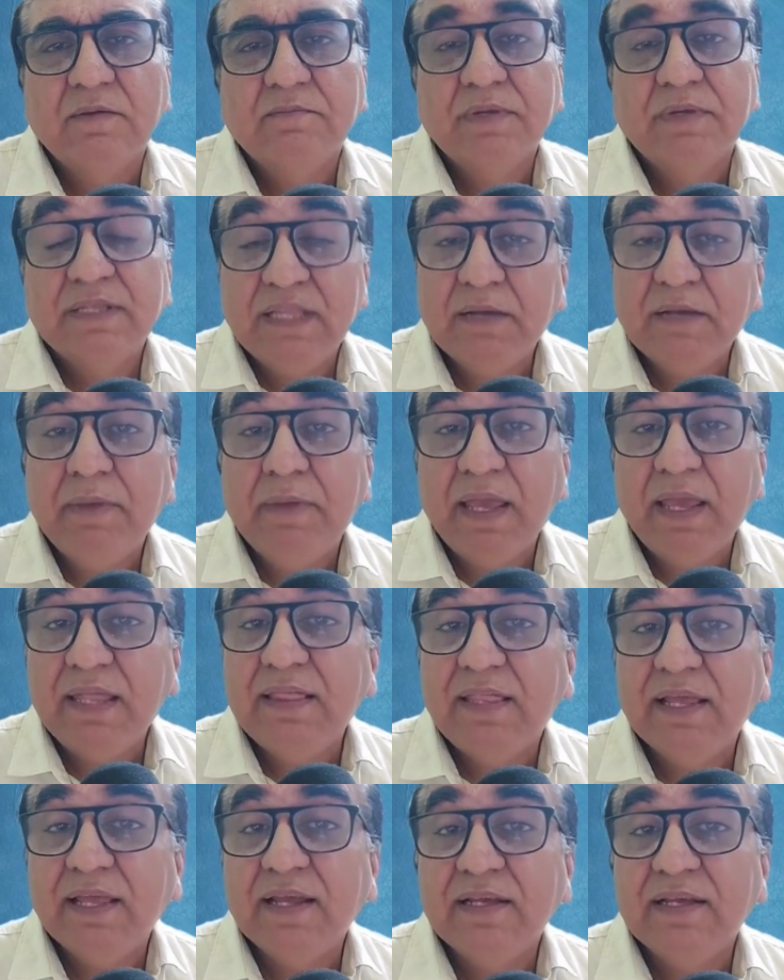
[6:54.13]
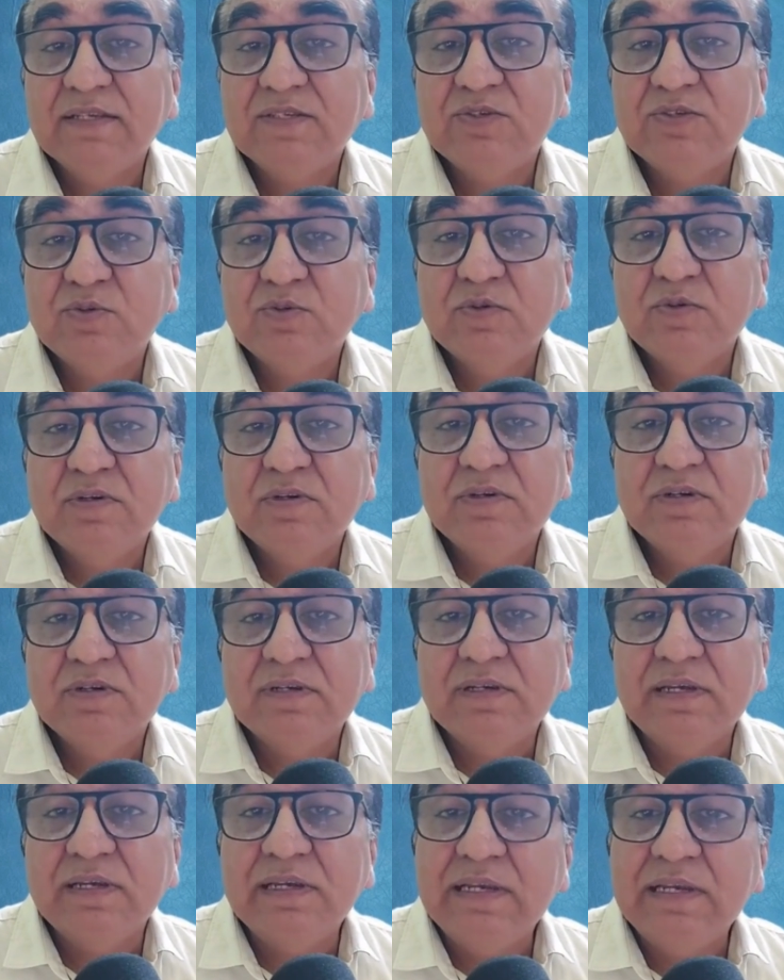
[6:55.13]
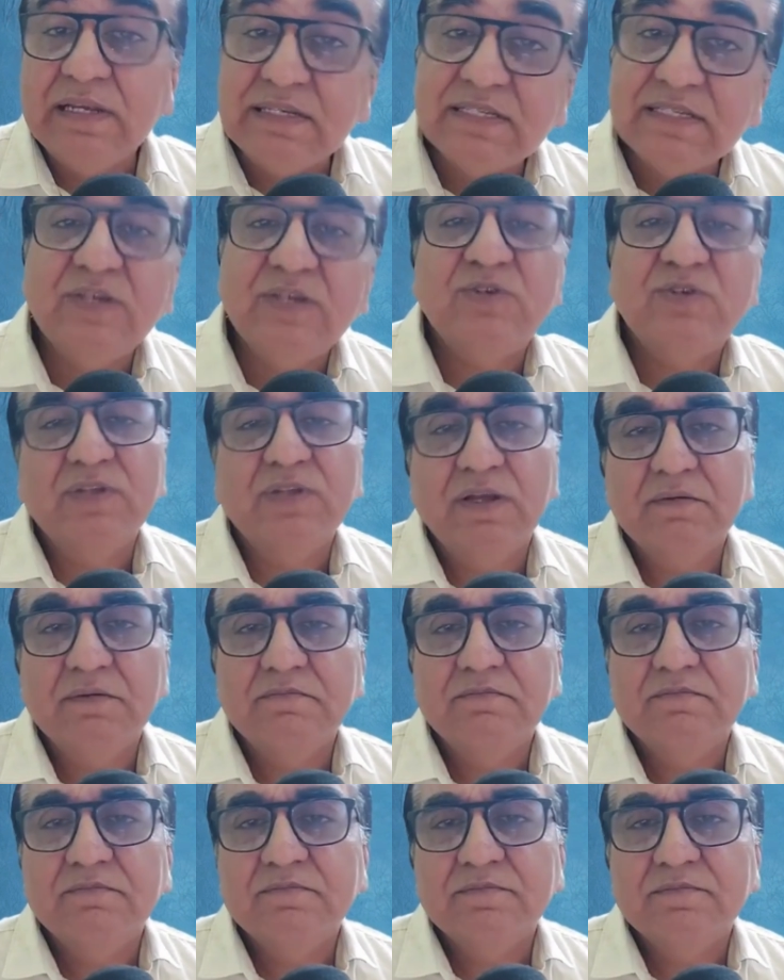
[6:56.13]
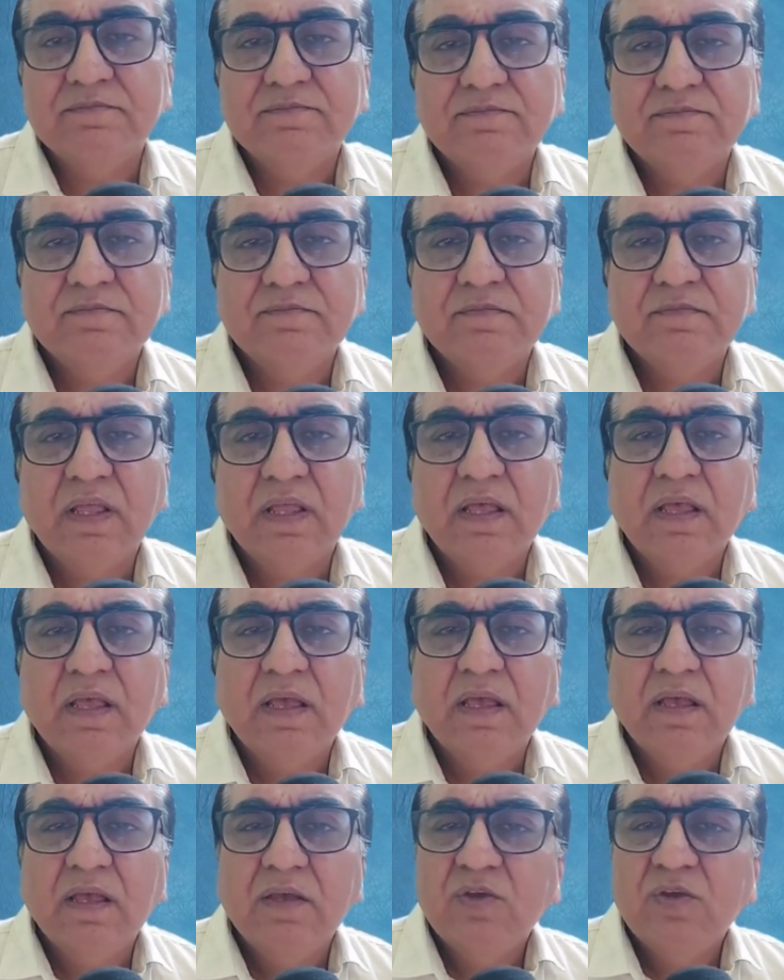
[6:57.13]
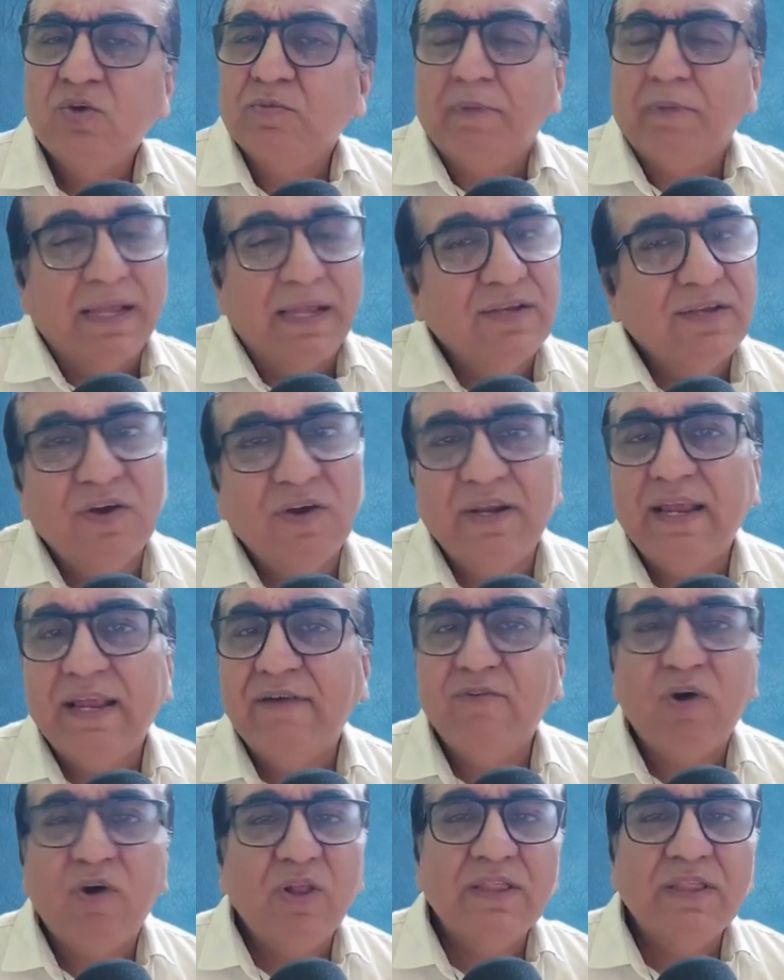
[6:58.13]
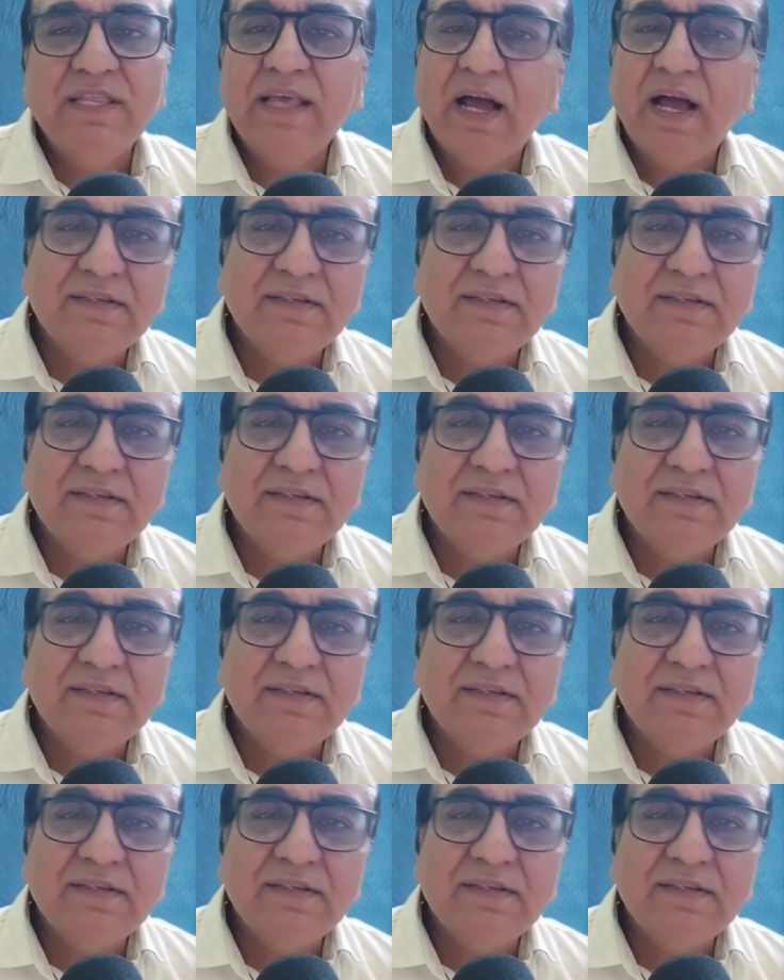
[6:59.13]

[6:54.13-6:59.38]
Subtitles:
But the main thing is to listen to them. You might not have all the